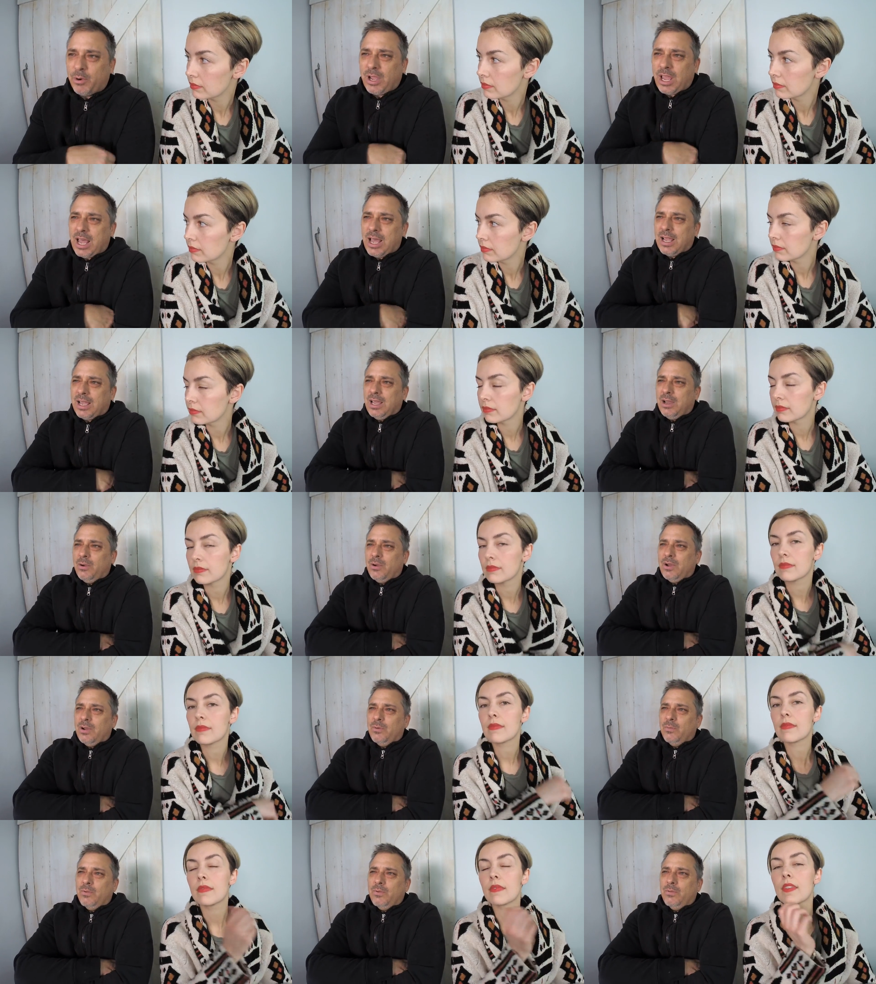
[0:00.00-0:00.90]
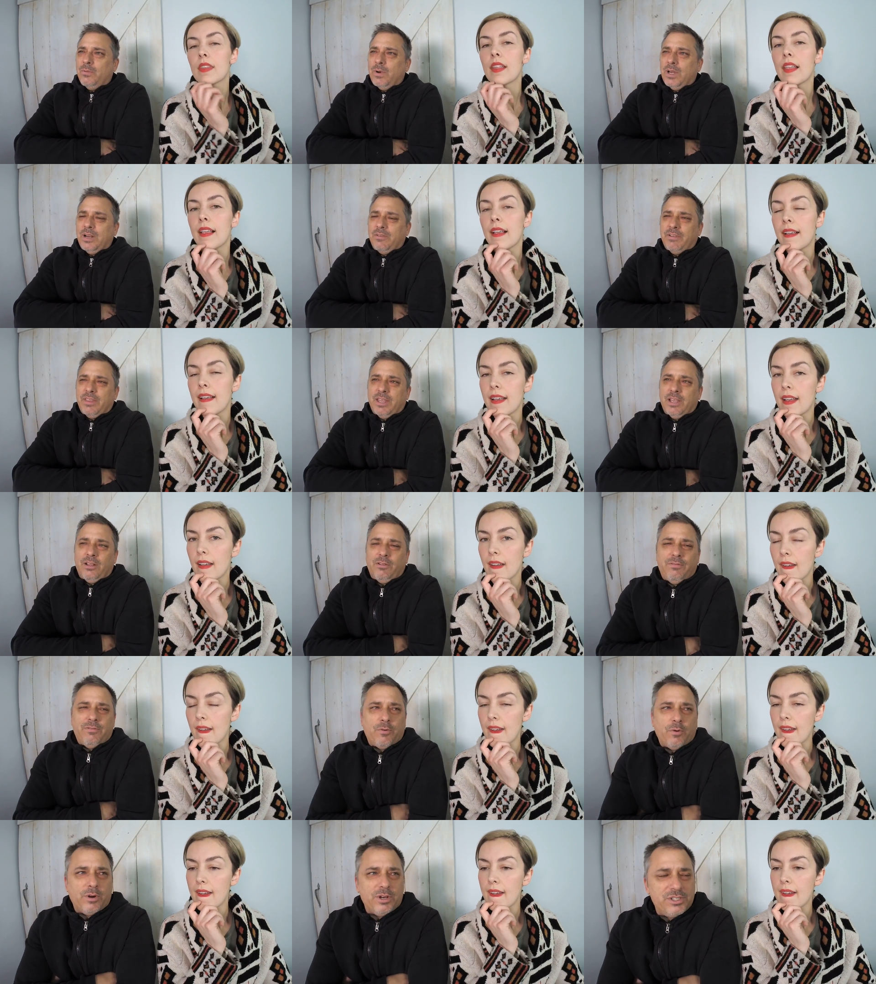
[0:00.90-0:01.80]
Speaker 1: Okaga, whatever the
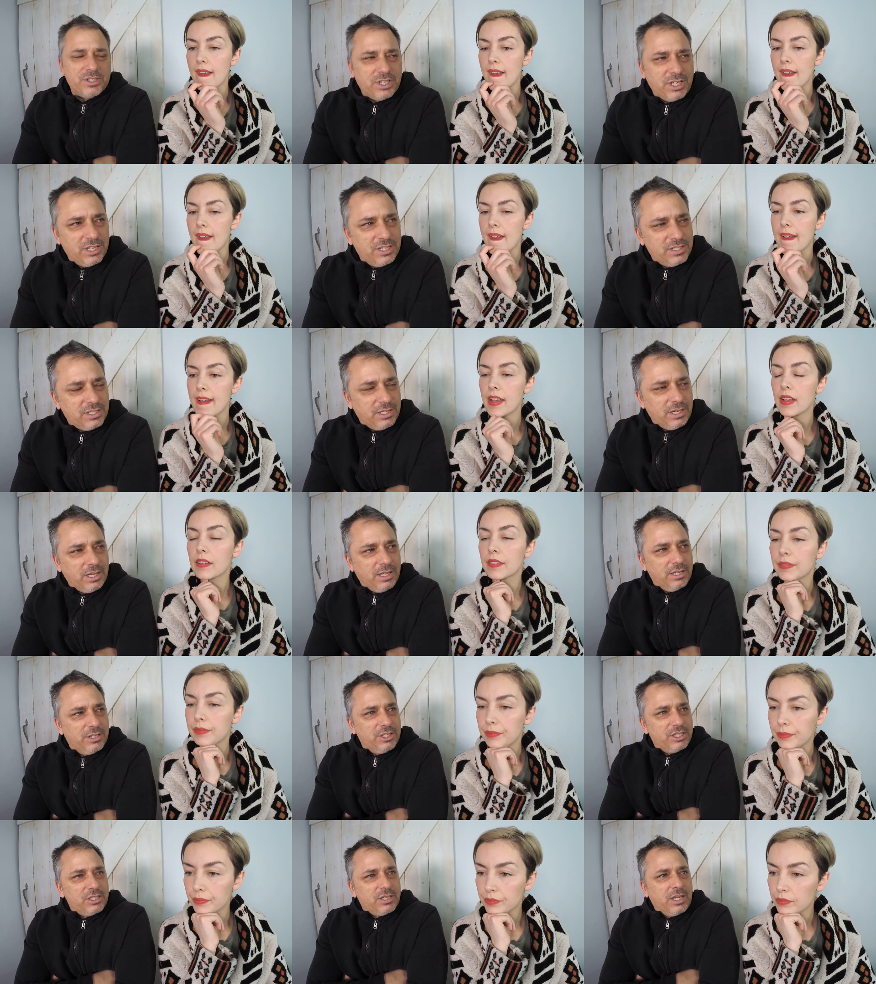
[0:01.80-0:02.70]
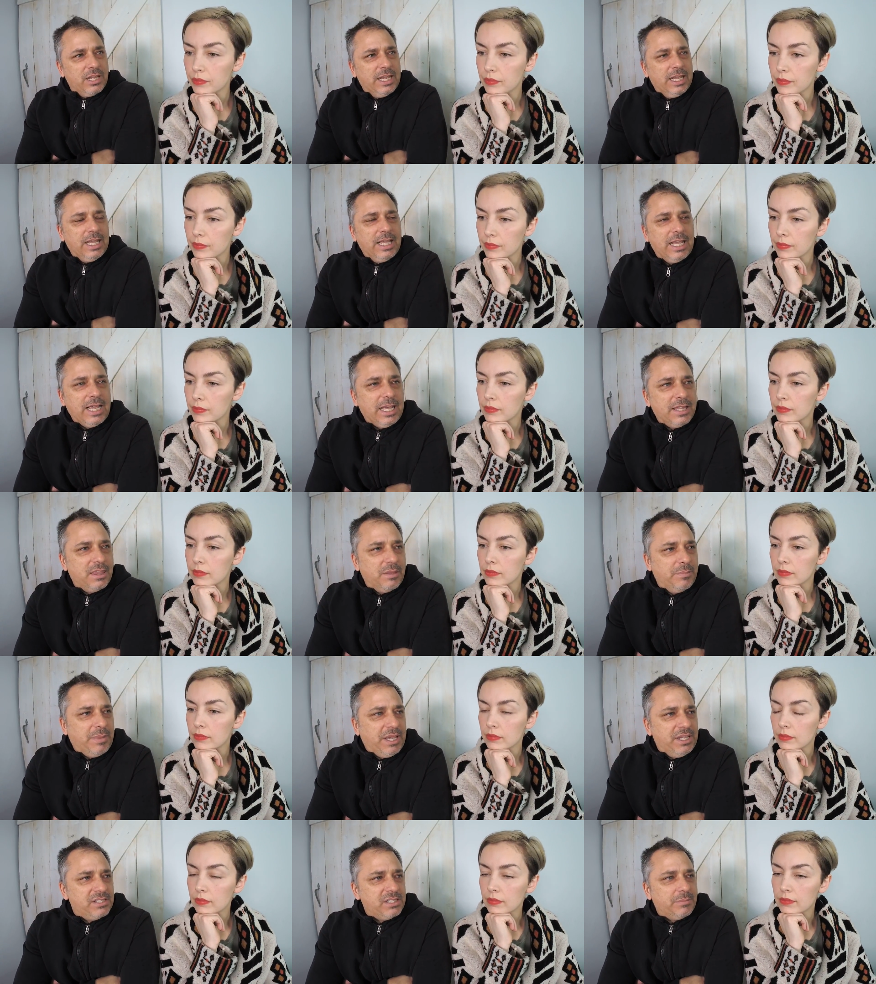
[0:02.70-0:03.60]
hell forest it is, just at
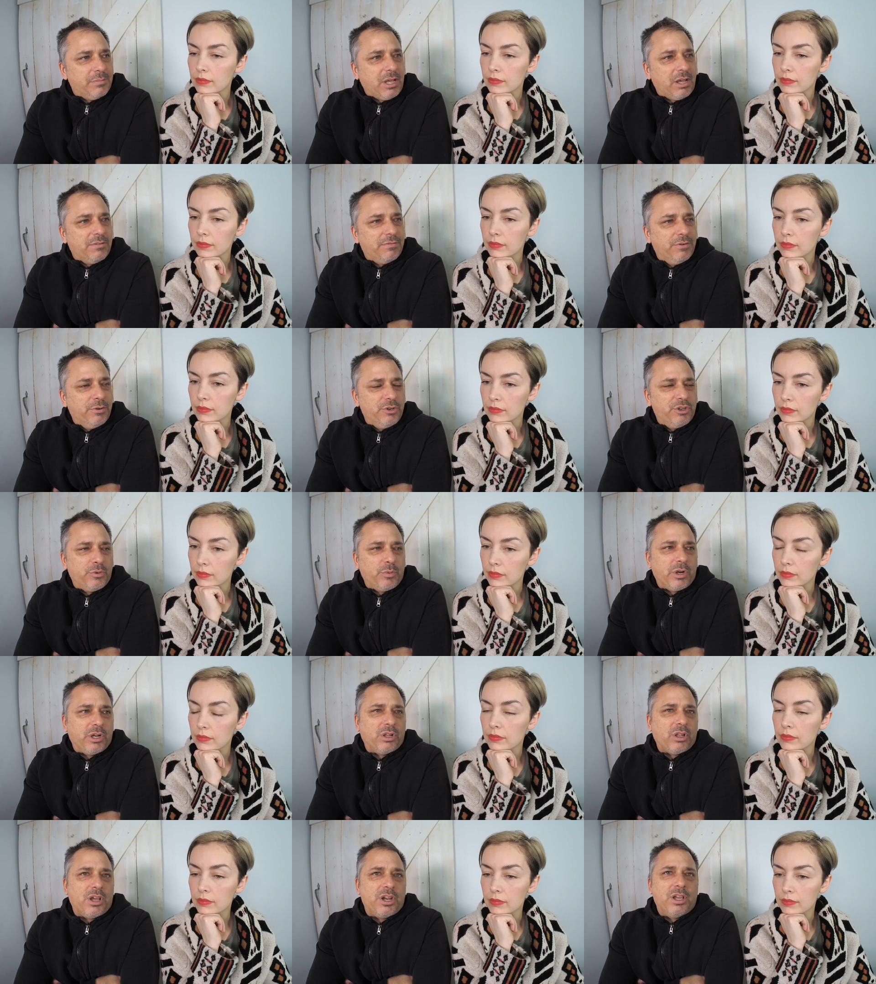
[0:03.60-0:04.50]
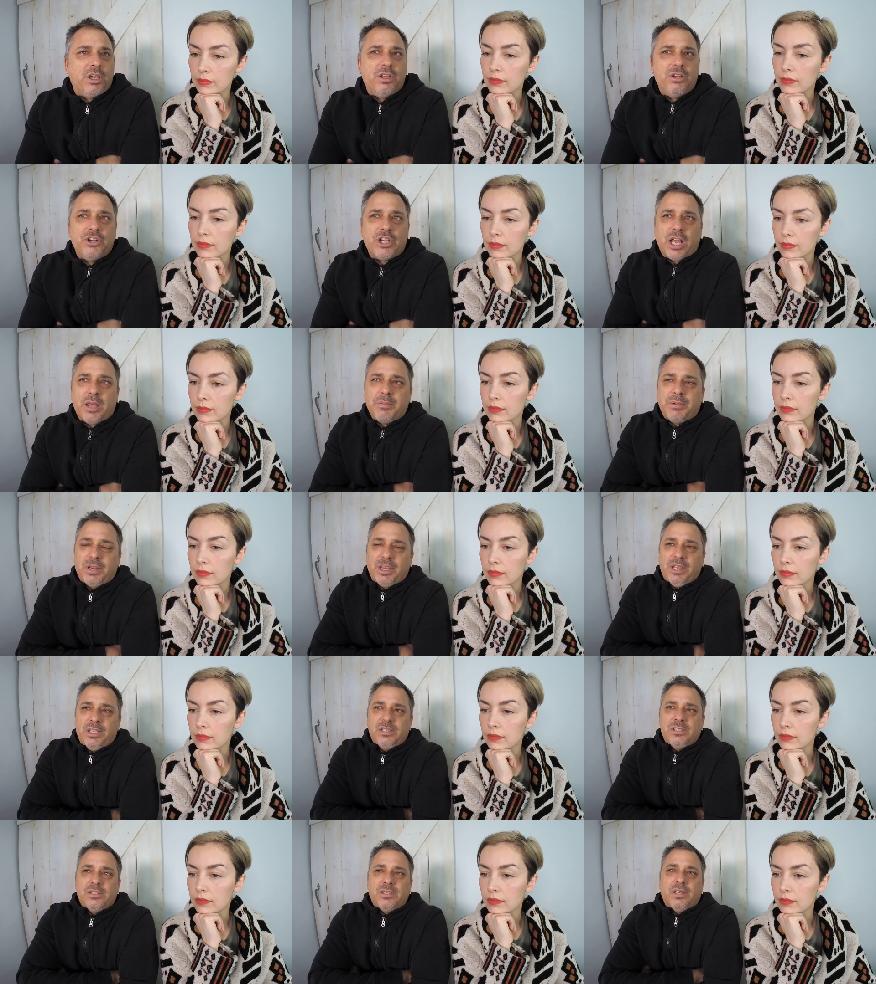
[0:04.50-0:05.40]
the base of Mount Fuji, where a lot of
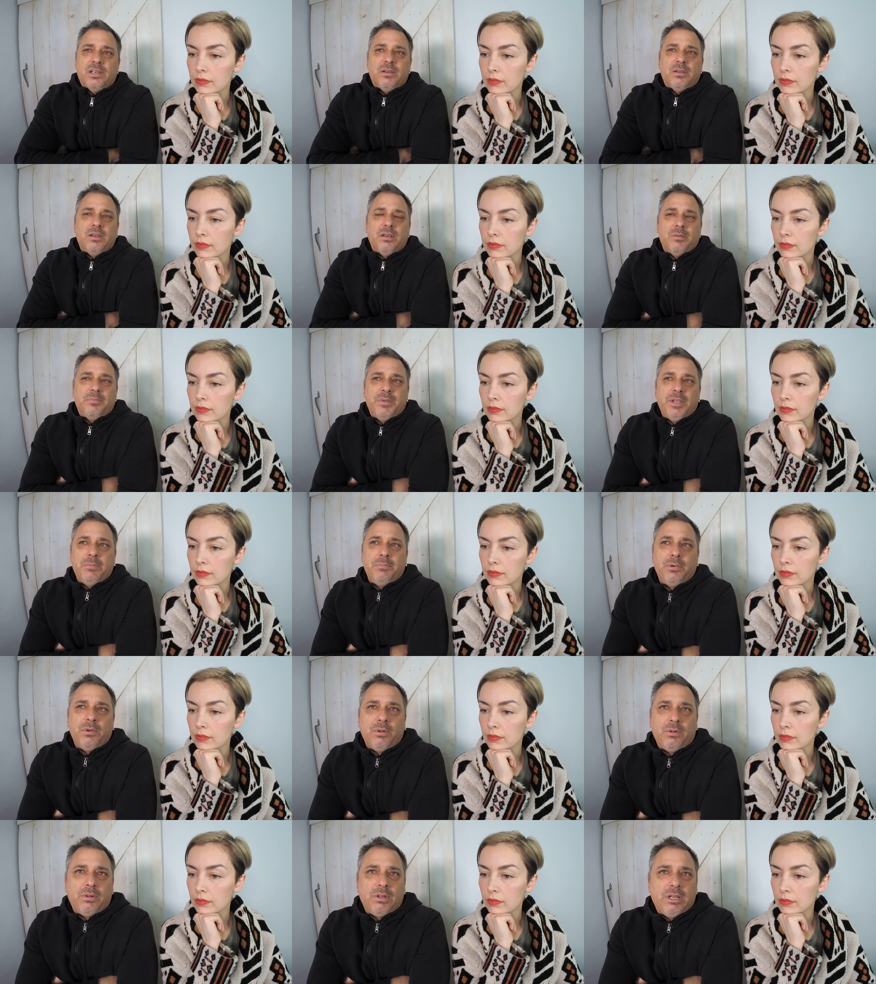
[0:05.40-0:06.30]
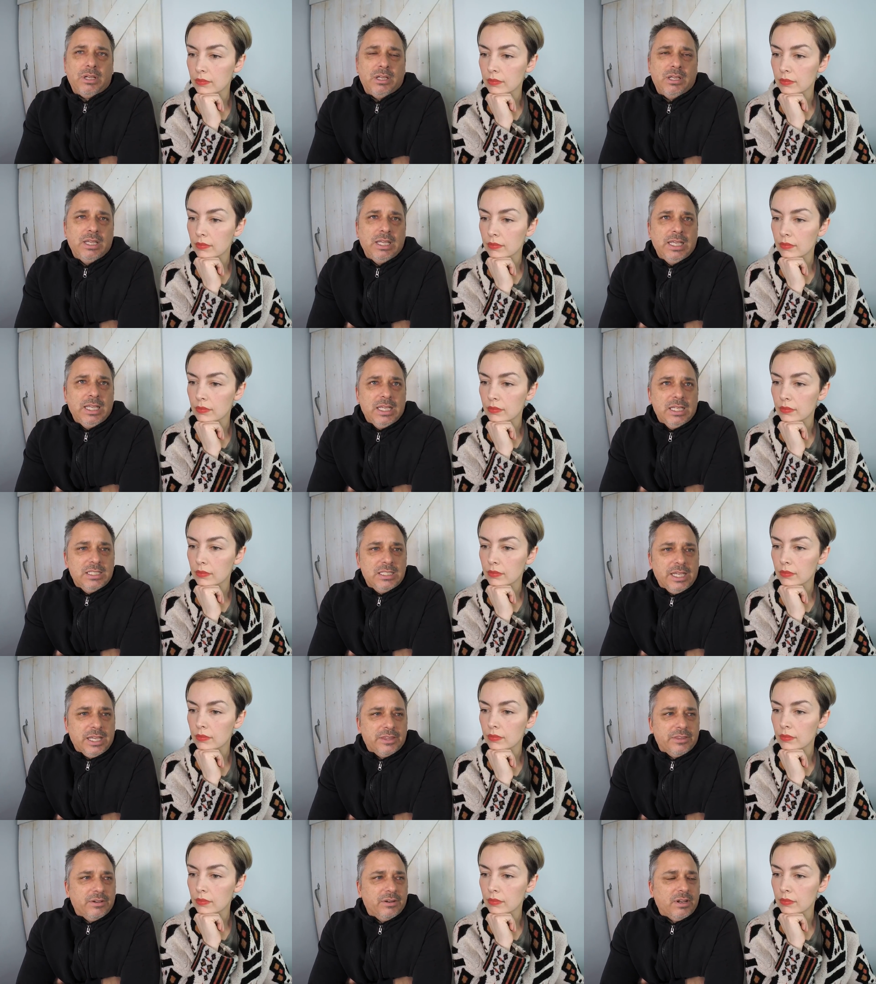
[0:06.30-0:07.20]
Japanese people
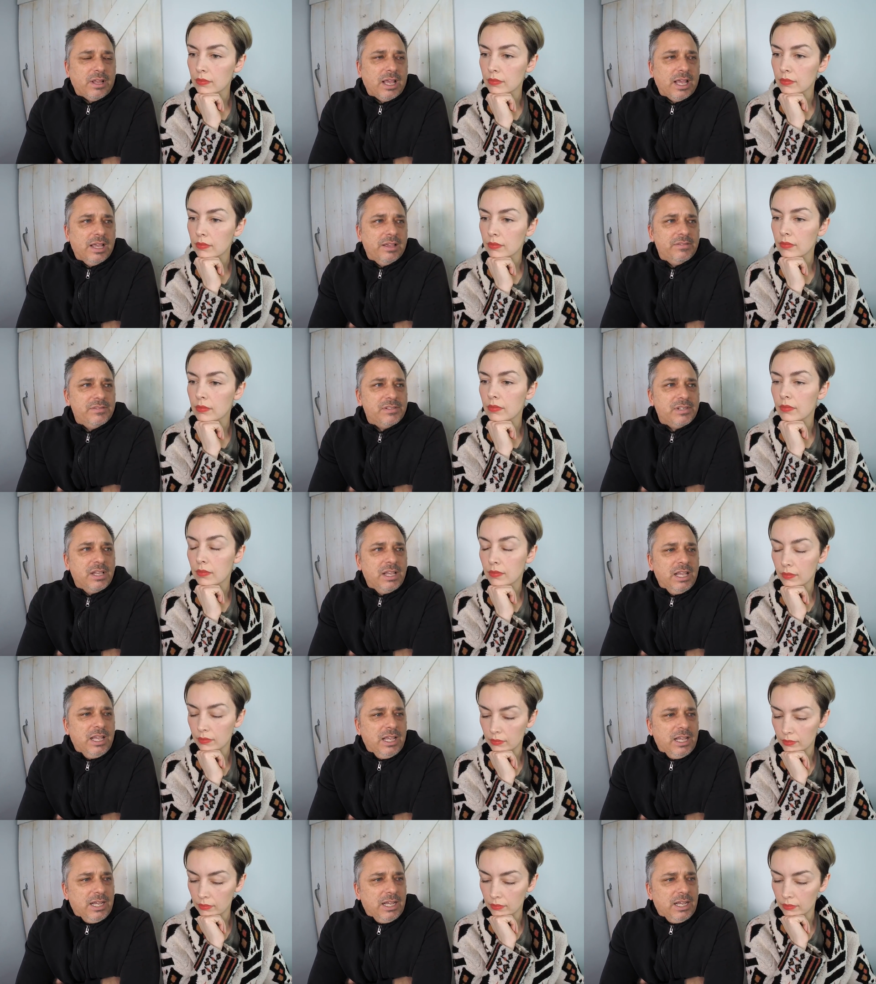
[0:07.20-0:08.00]
take their lives.